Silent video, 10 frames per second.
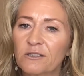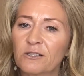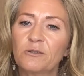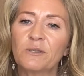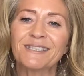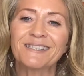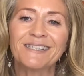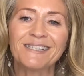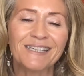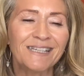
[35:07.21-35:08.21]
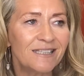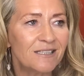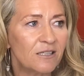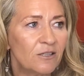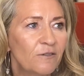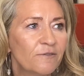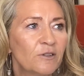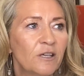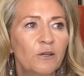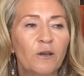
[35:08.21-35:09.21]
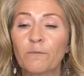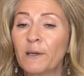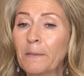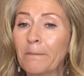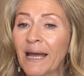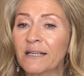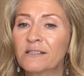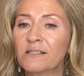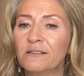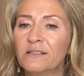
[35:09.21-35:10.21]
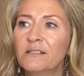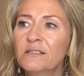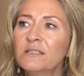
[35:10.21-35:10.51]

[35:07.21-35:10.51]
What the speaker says: and who has deceased and you feel that you have been abandoned,